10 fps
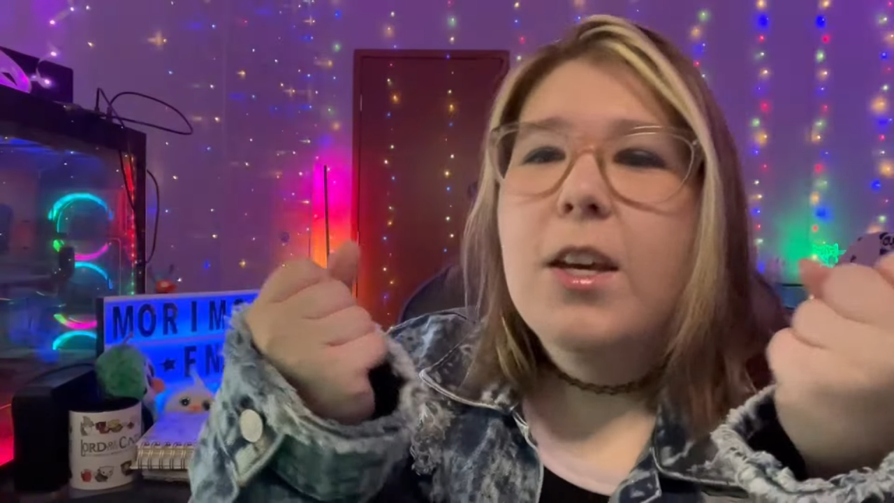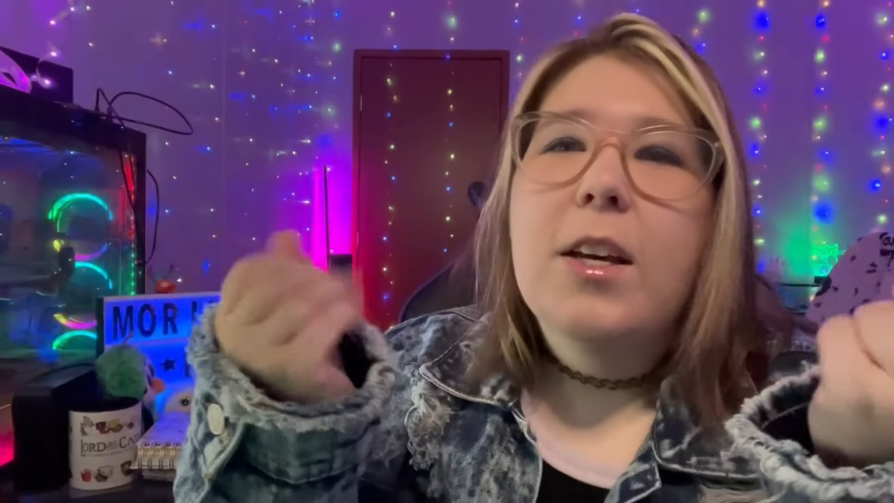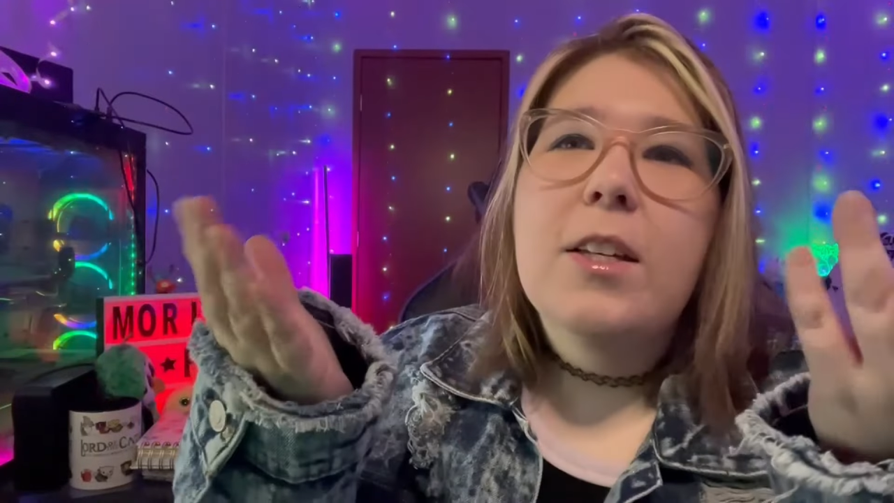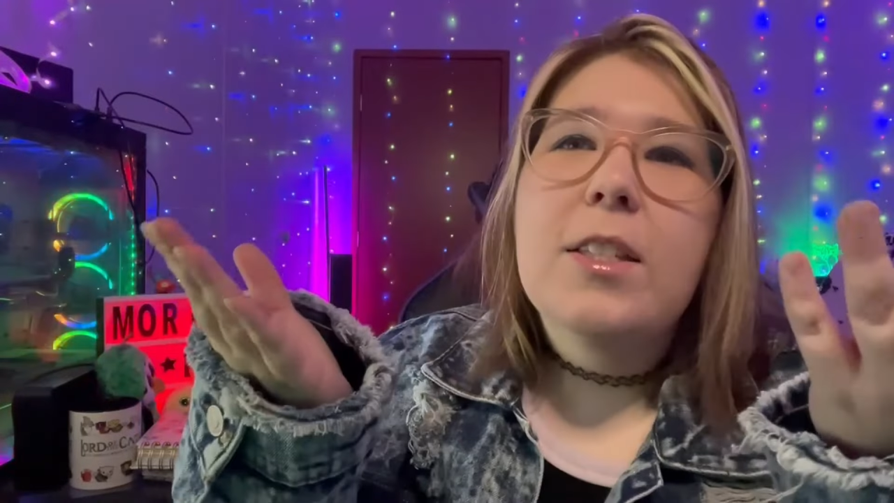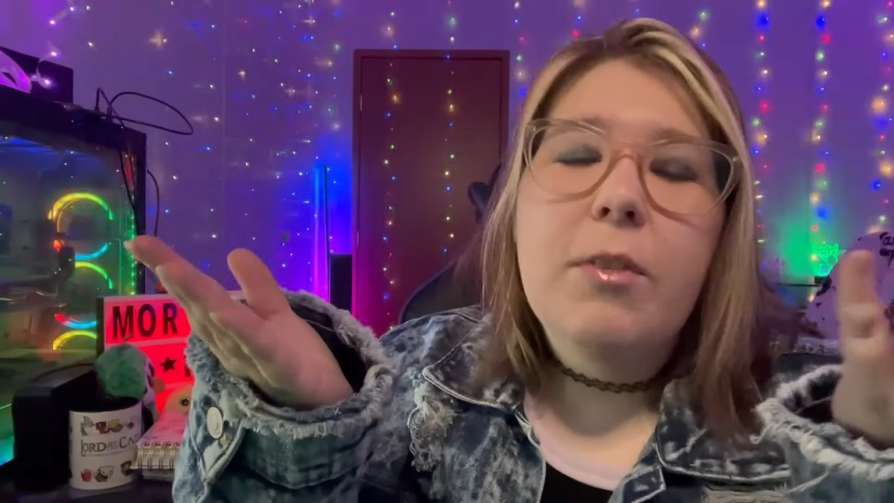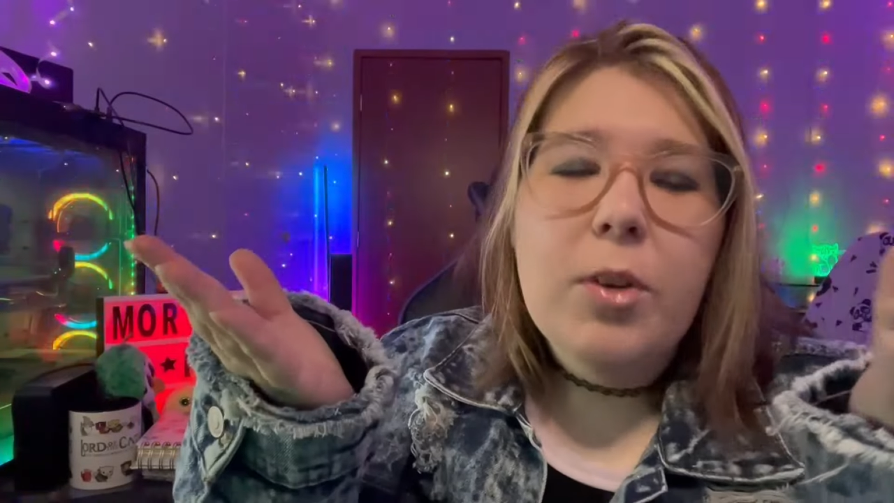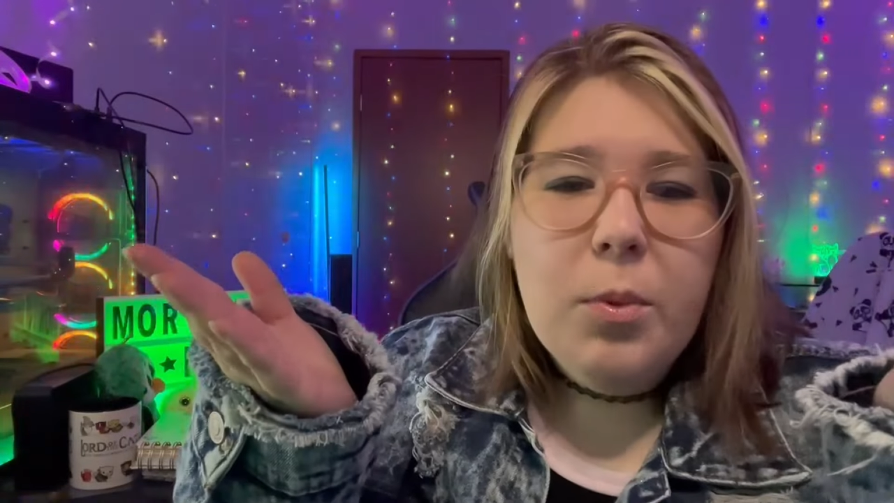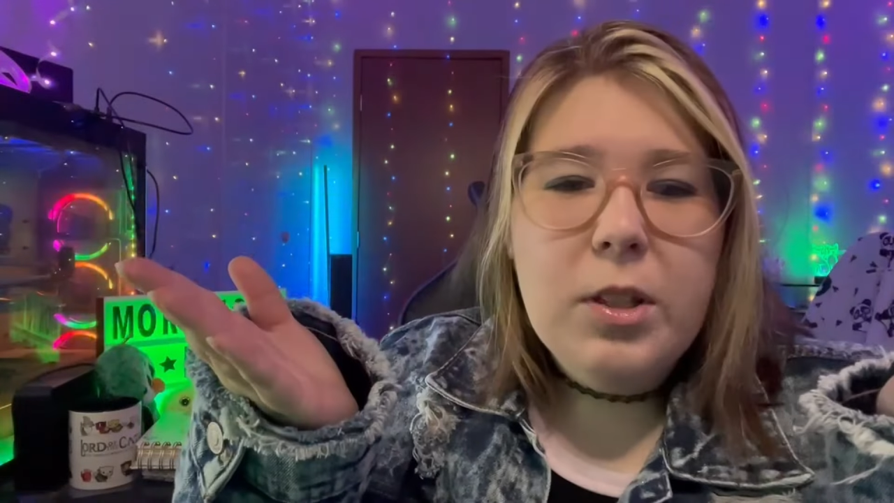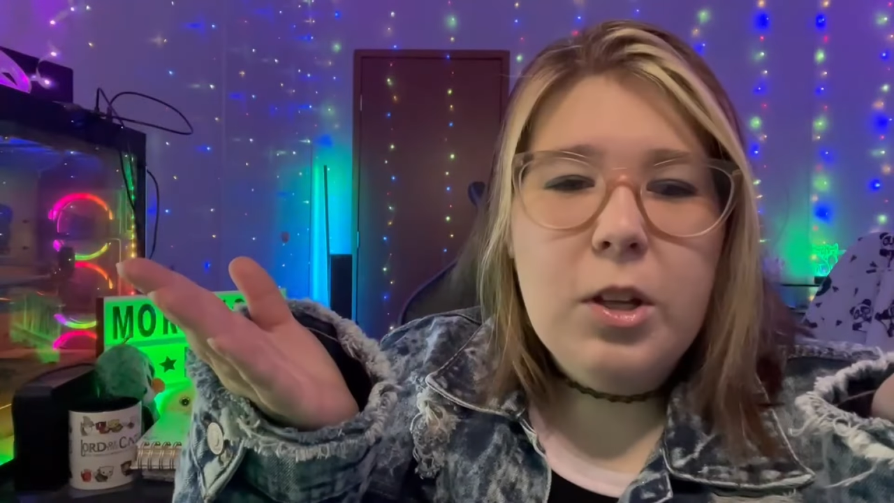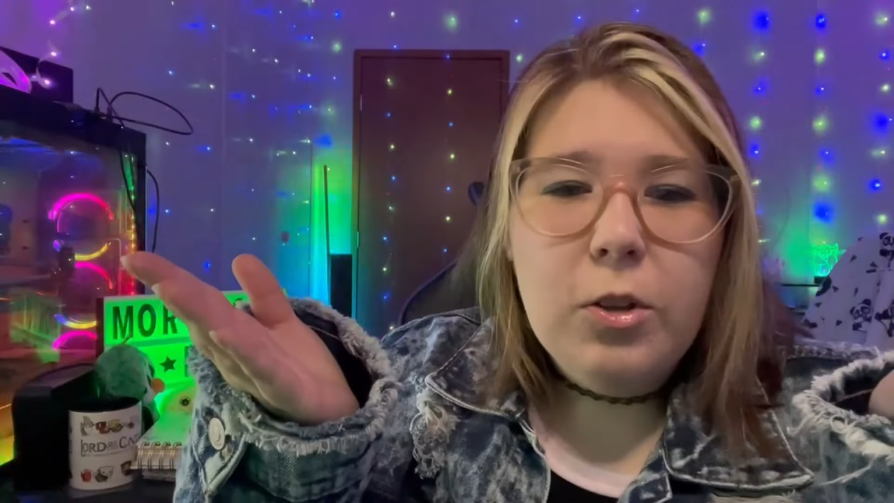because
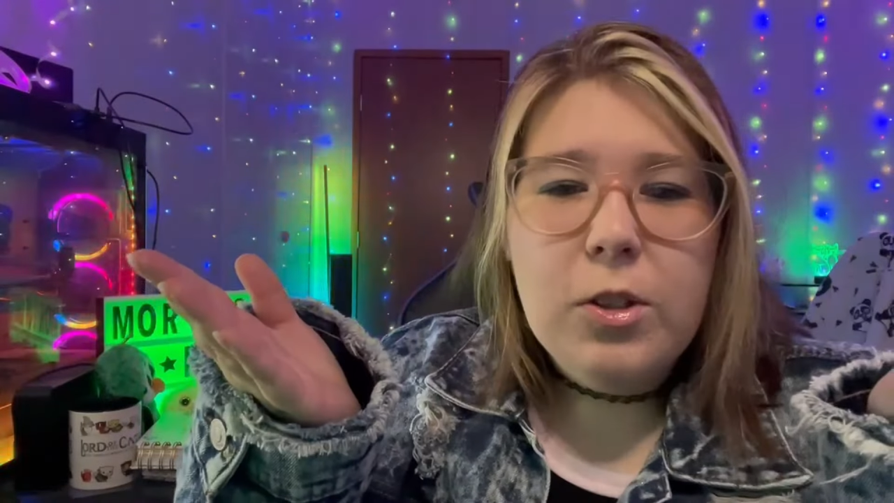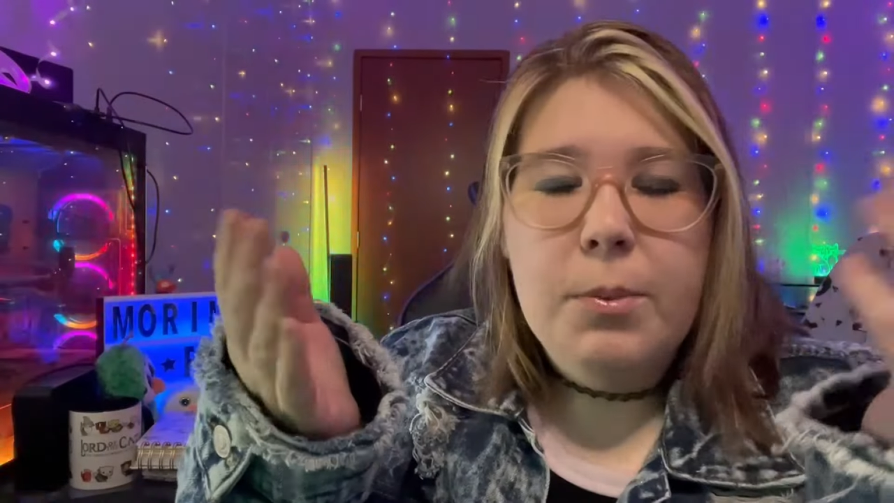everyone knows